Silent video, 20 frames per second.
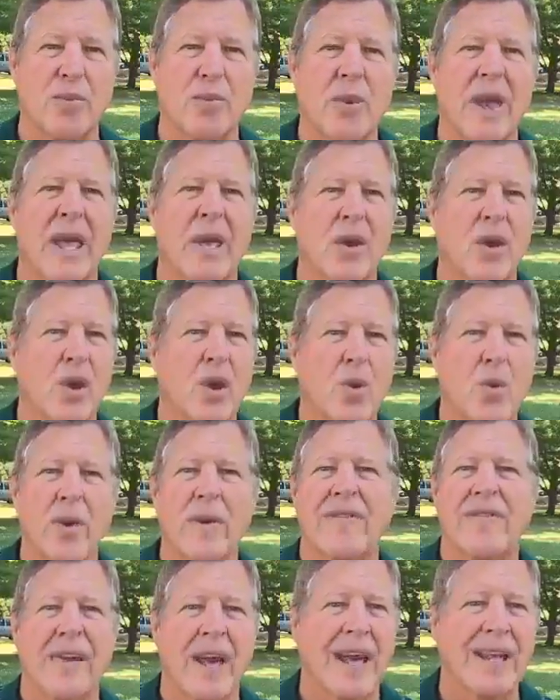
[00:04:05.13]
Man,
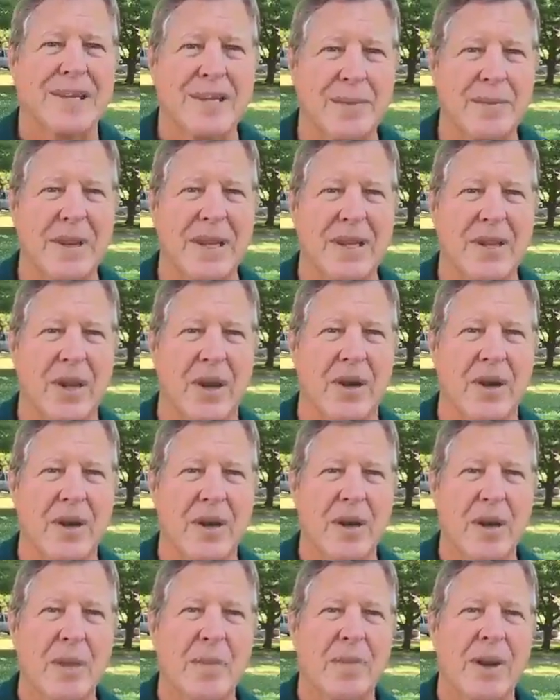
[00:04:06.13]
we've got to be there.
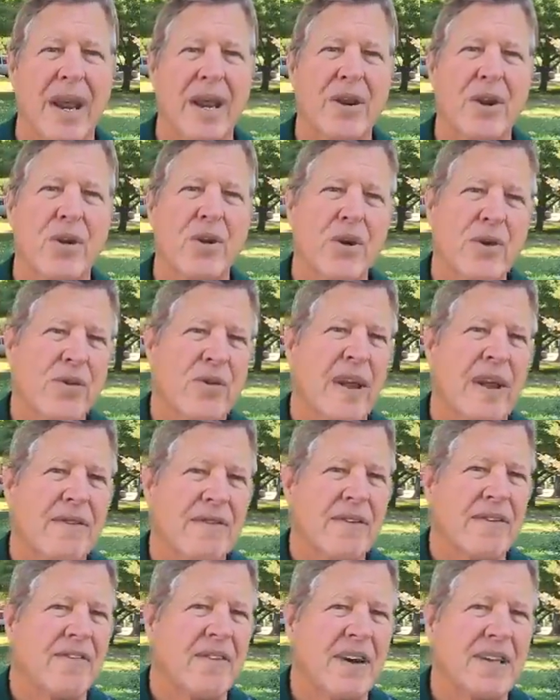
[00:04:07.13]
But I don't know if we have
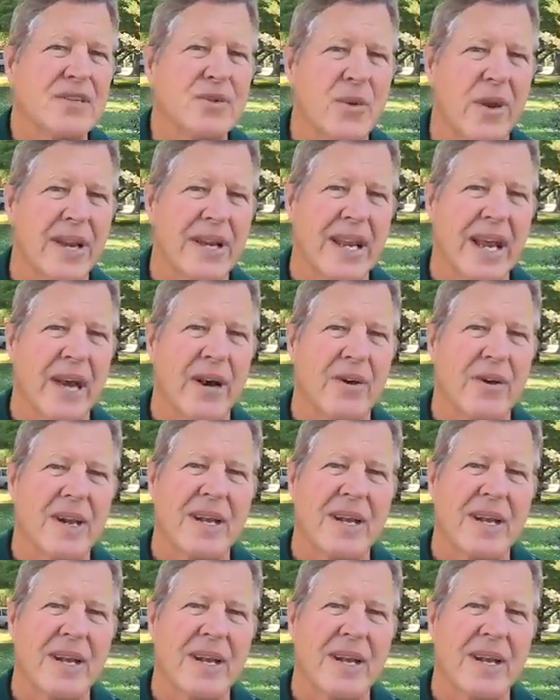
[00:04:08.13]
the funds right now.